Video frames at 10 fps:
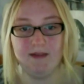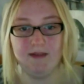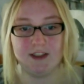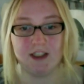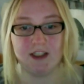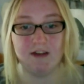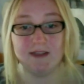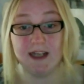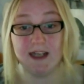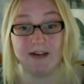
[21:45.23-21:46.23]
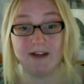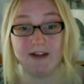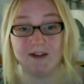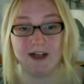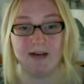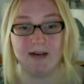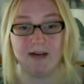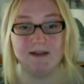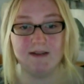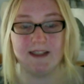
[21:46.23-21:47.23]
she closed in on a victory
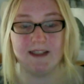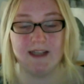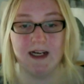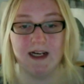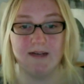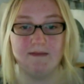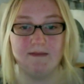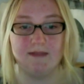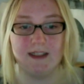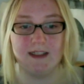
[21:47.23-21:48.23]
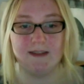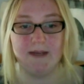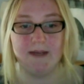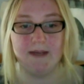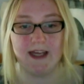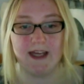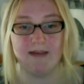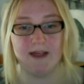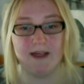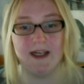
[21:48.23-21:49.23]
almost, and then Tamina came
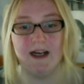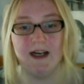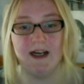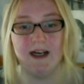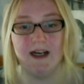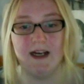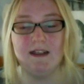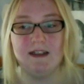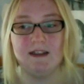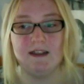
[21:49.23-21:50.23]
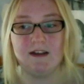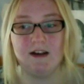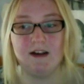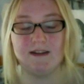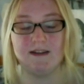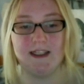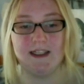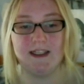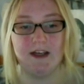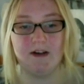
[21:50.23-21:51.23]
in and caused a
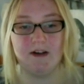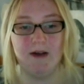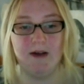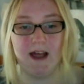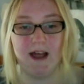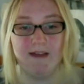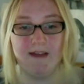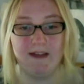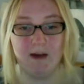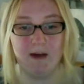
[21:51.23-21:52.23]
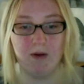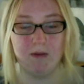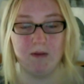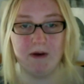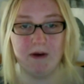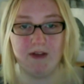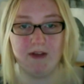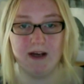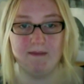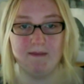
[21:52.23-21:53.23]
DQ, and then they were both
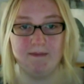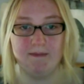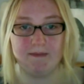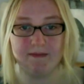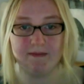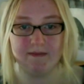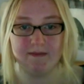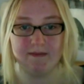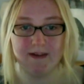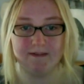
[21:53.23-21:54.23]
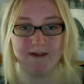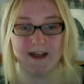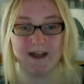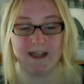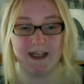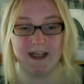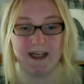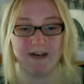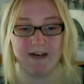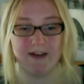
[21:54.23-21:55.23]
fighting Nikki
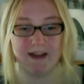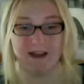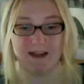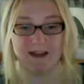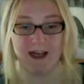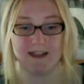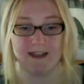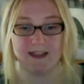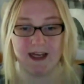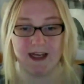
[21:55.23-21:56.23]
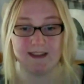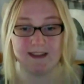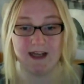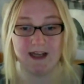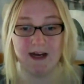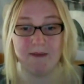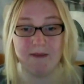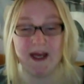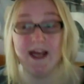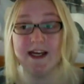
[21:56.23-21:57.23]
and everything like that, and
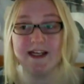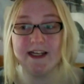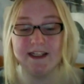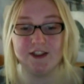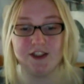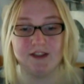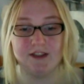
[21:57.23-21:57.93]
Paige